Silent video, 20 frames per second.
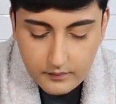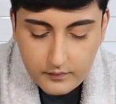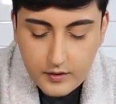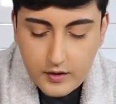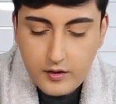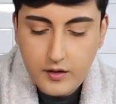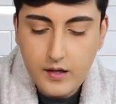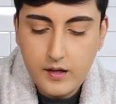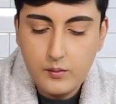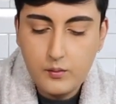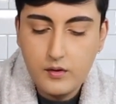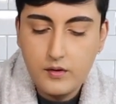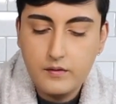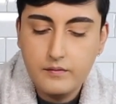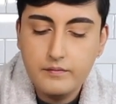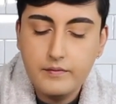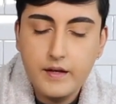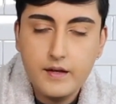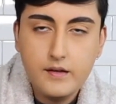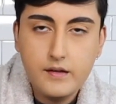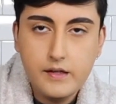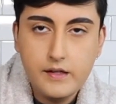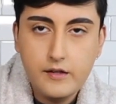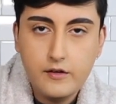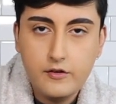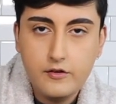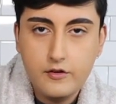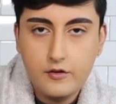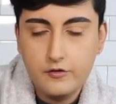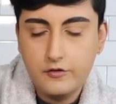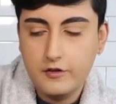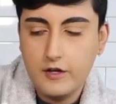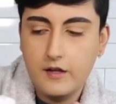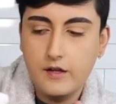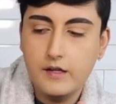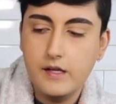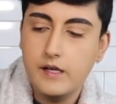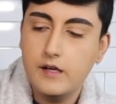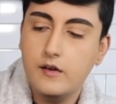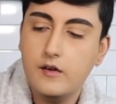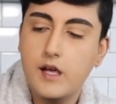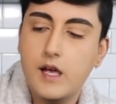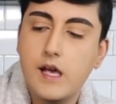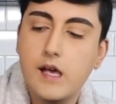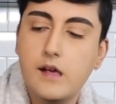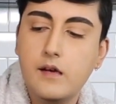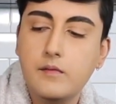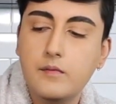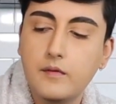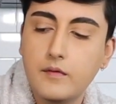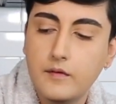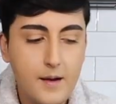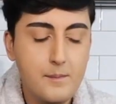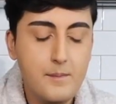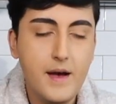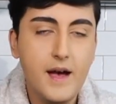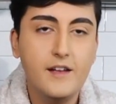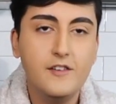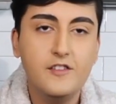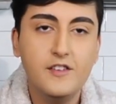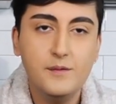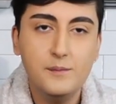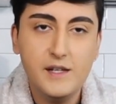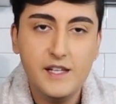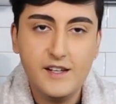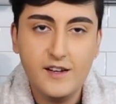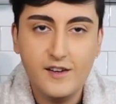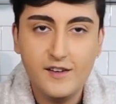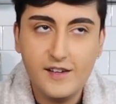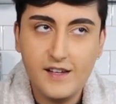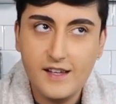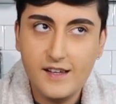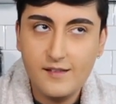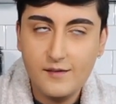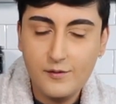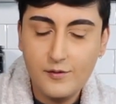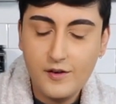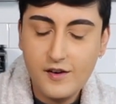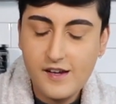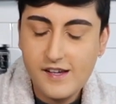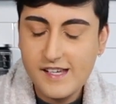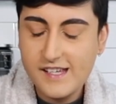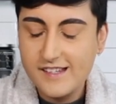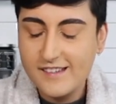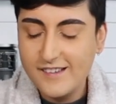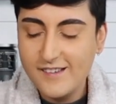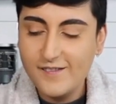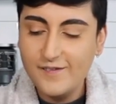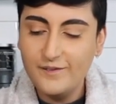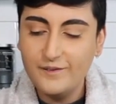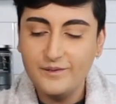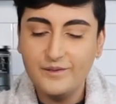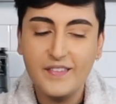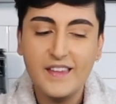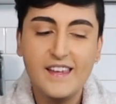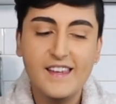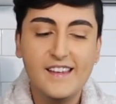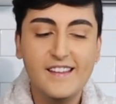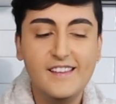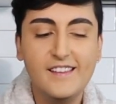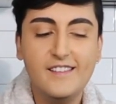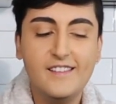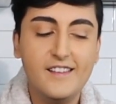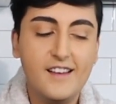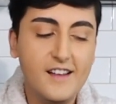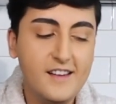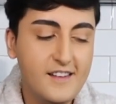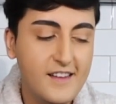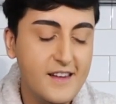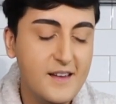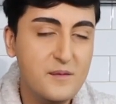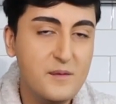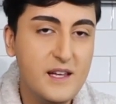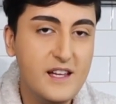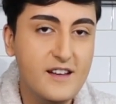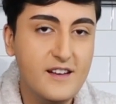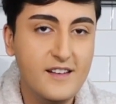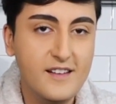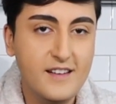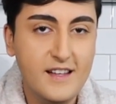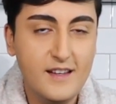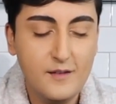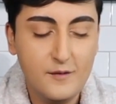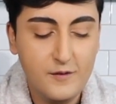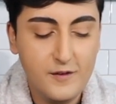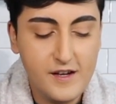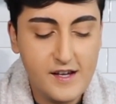Okay, well, luckily there's no shell in it, okay? Imagine me cooking for you. This is kind of like me cooking for